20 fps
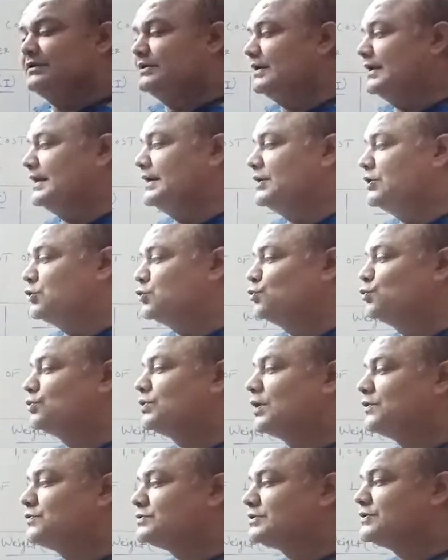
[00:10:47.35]
in
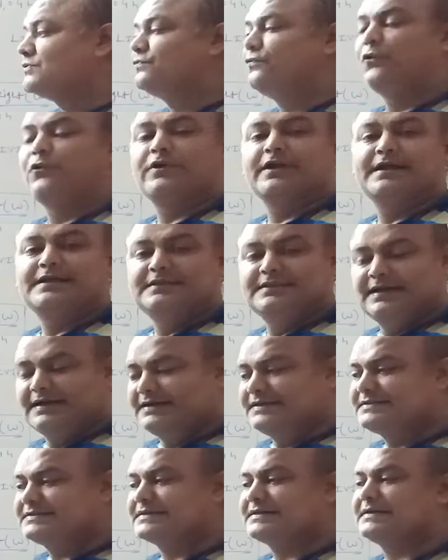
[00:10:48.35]
2014, that
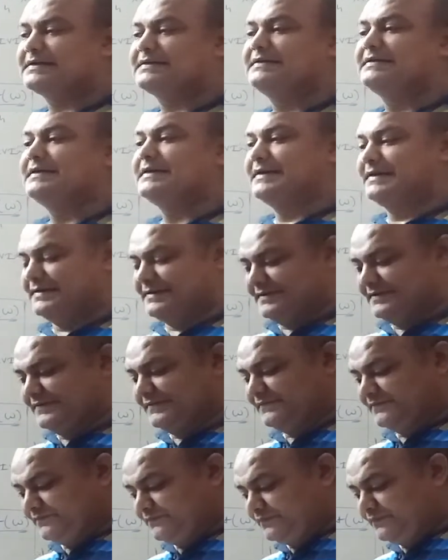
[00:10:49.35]
is current year,
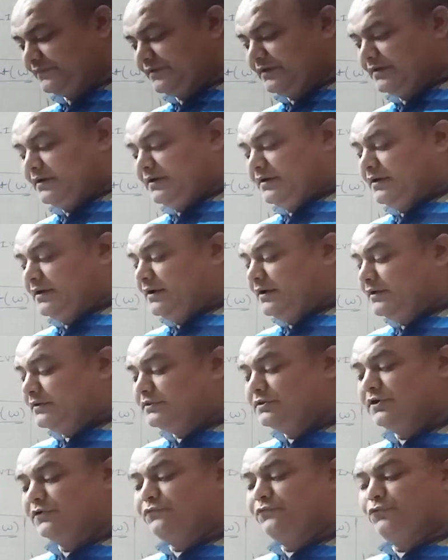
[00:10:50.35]

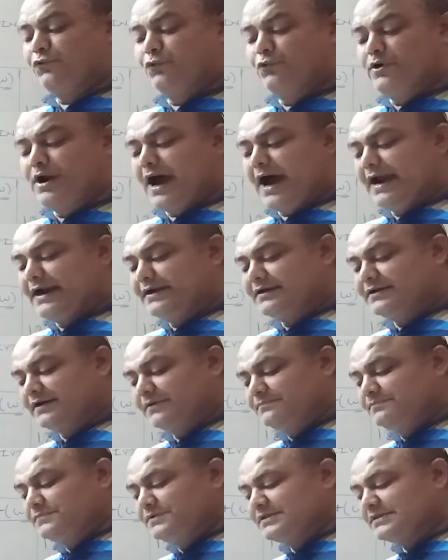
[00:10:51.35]
the food
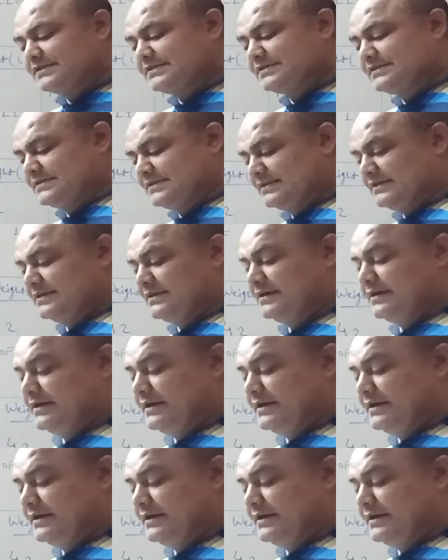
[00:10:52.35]
items